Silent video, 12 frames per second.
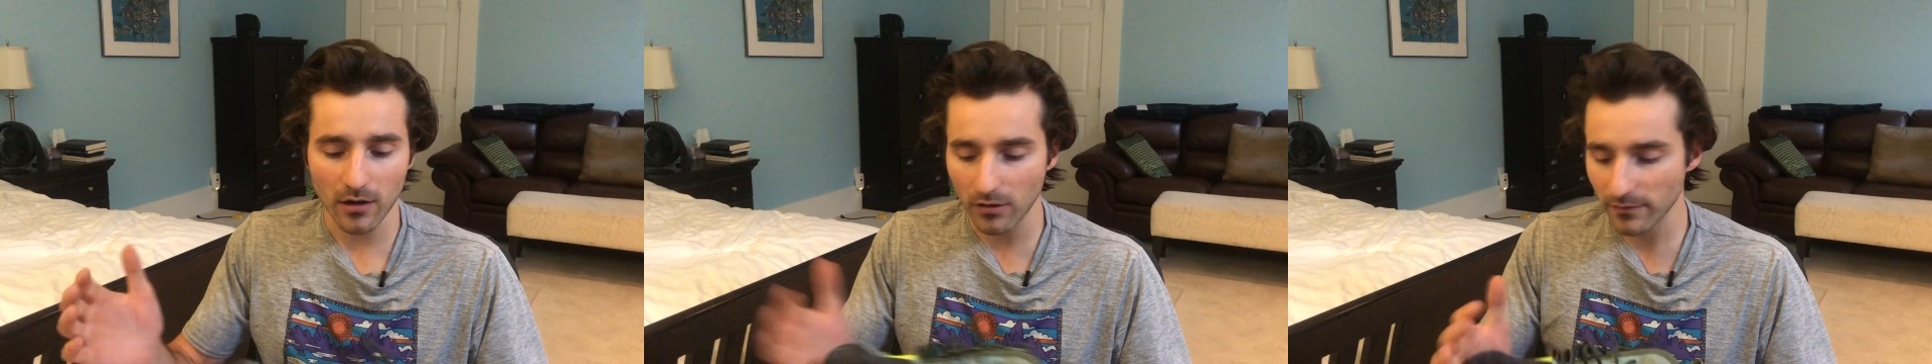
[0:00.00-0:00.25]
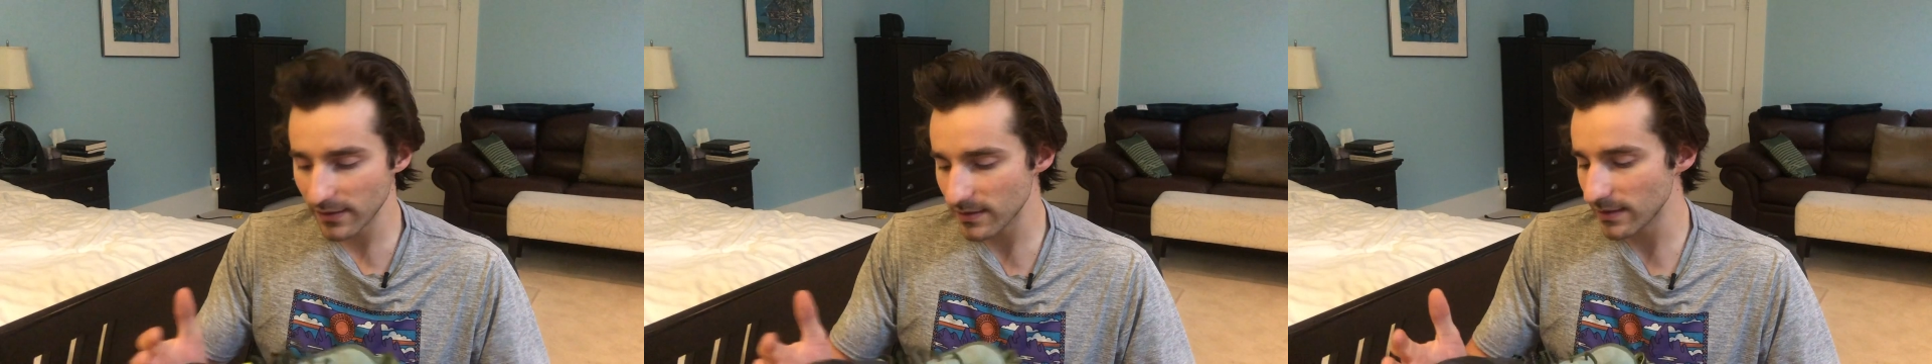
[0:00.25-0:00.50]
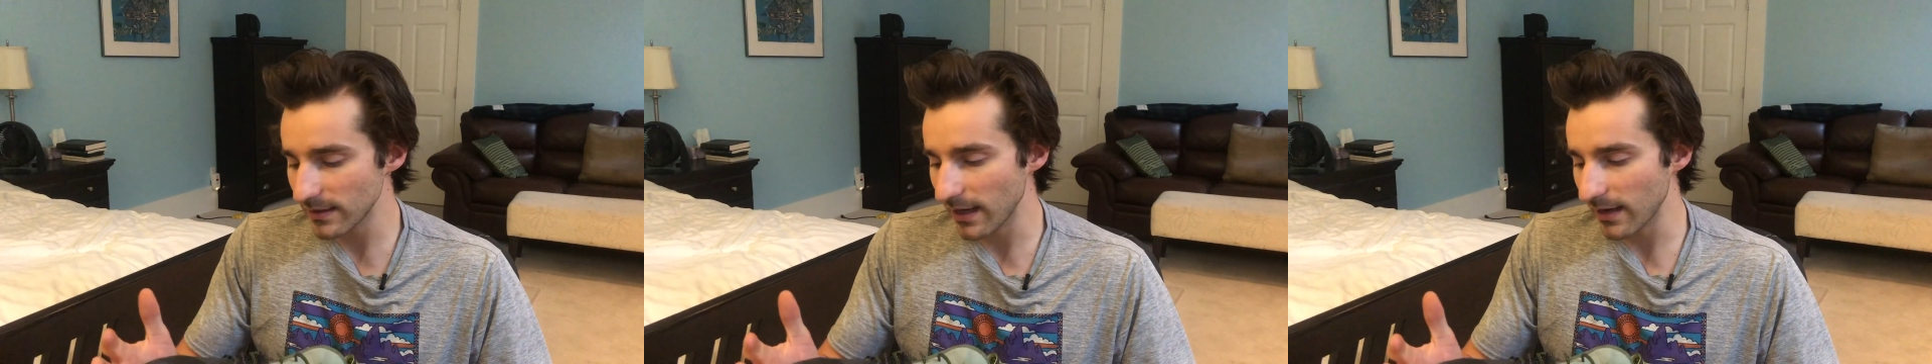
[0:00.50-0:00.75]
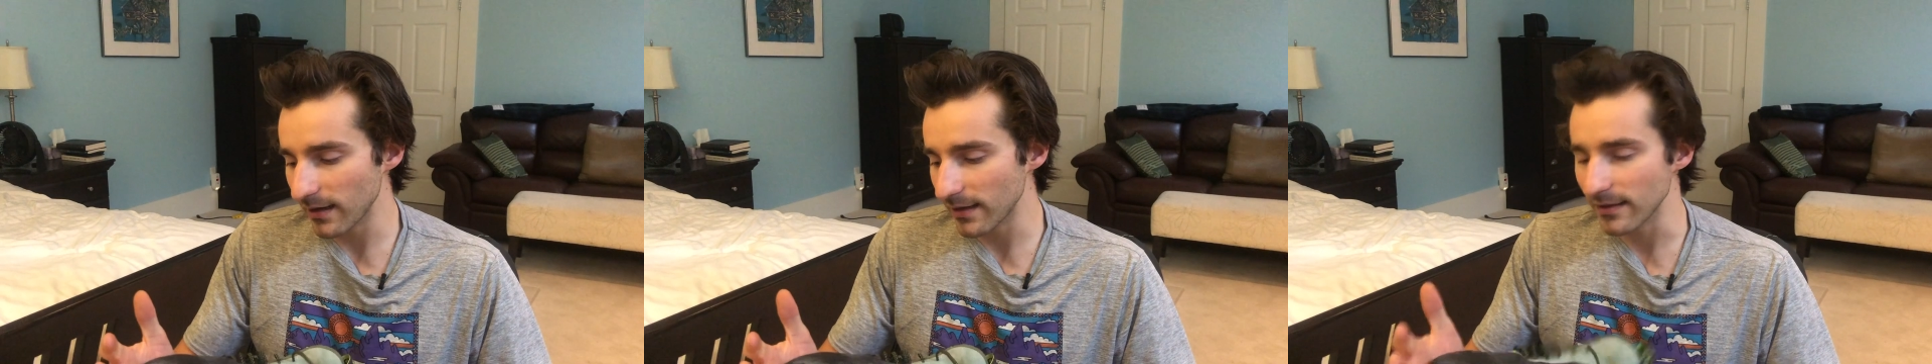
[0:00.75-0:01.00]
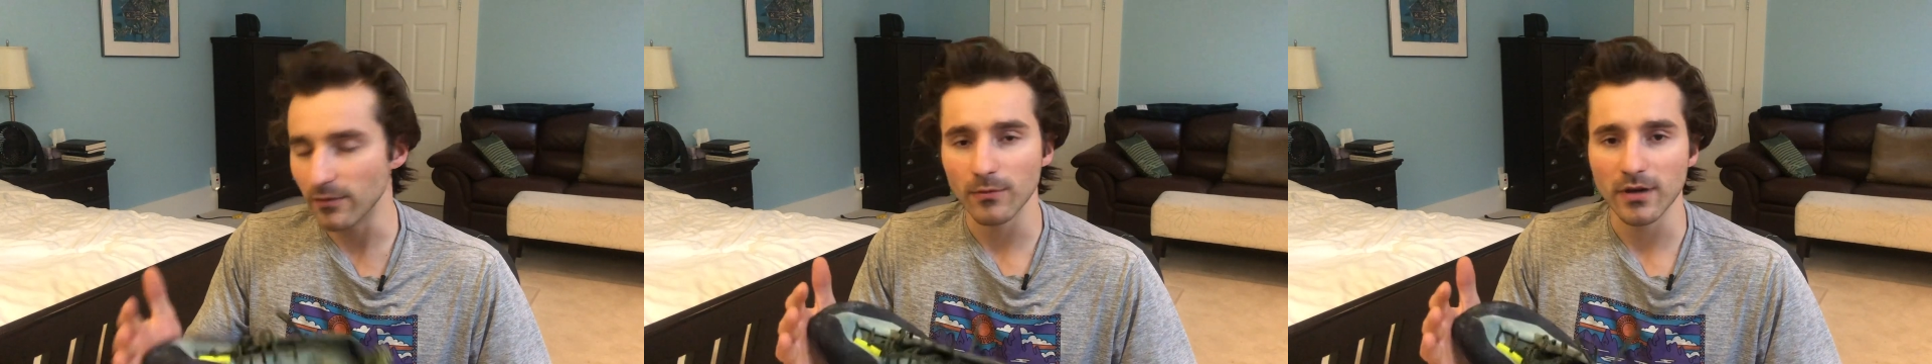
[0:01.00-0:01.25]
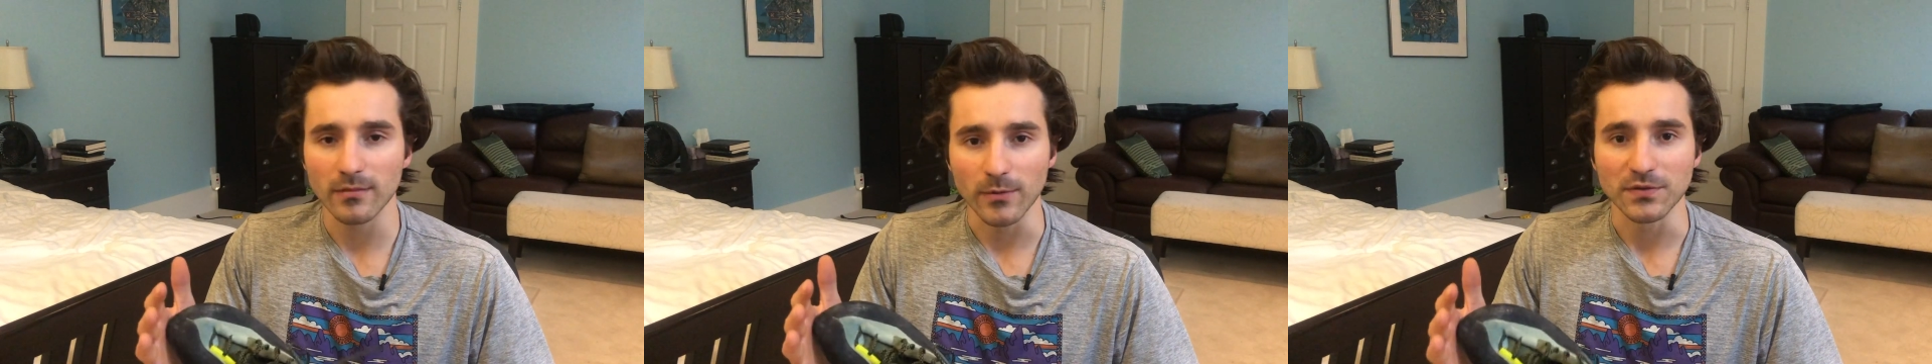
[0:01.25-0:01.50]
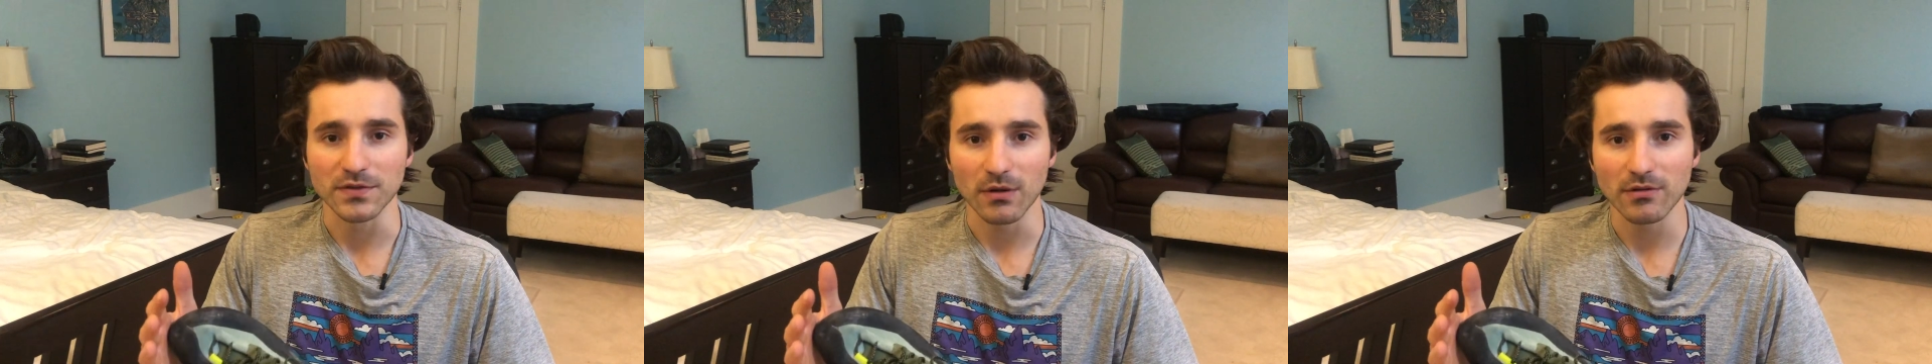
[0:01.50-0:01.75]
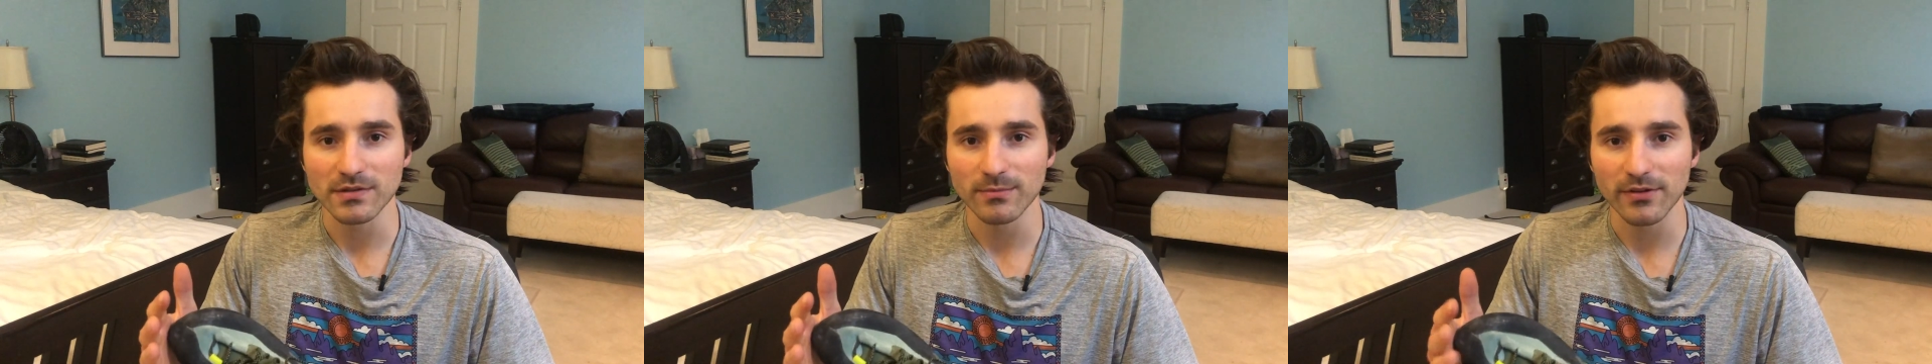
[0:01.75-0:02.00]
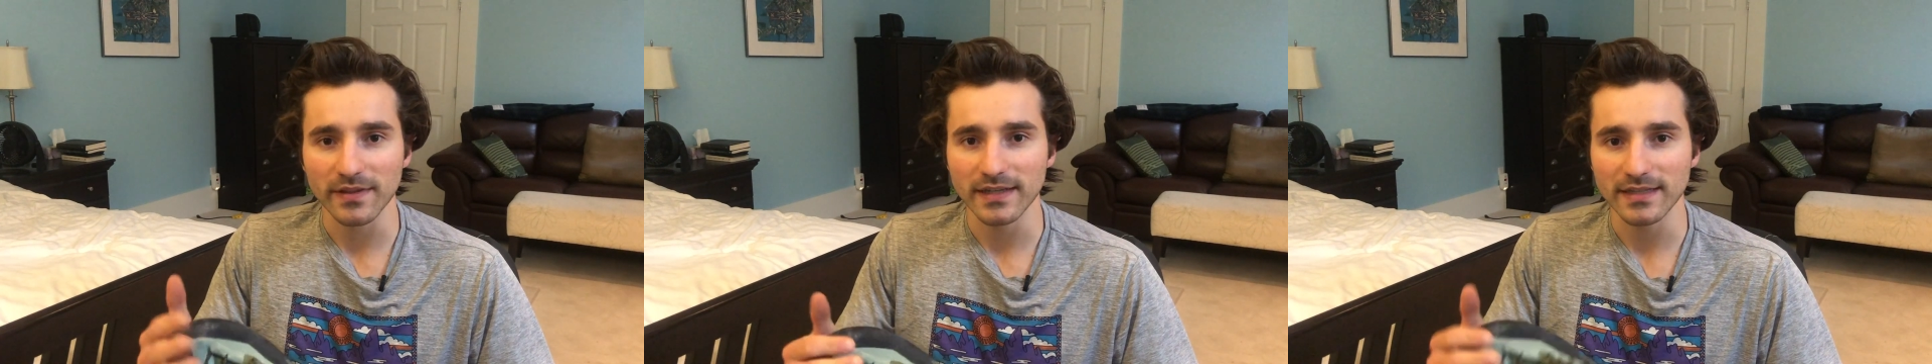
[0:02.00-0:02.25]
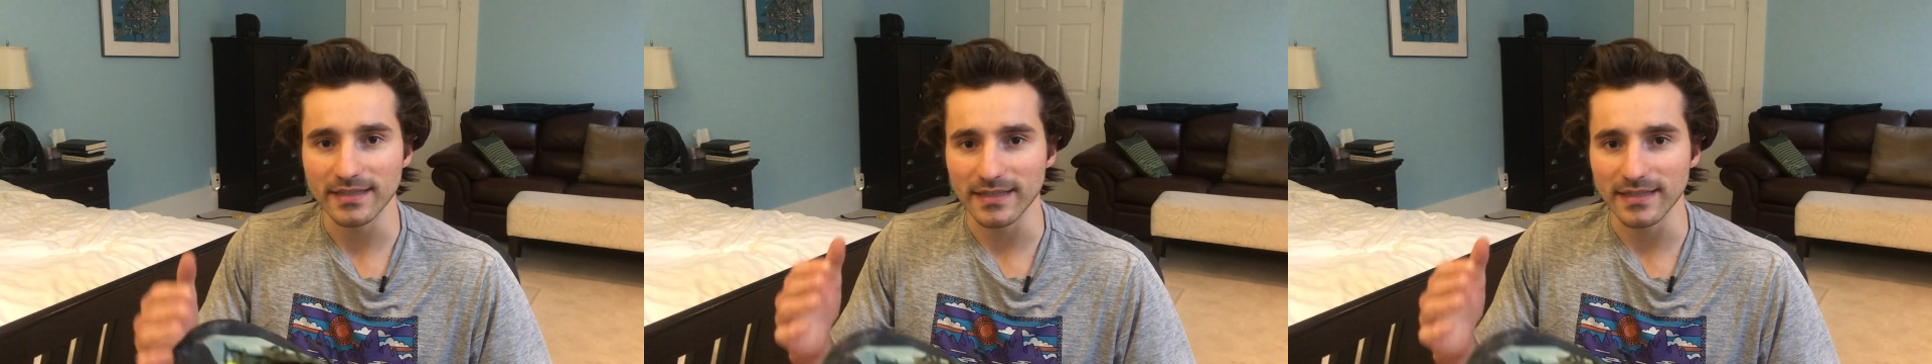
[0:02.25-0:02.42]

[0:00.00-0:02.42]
obviously, and I think one of the most noticeable things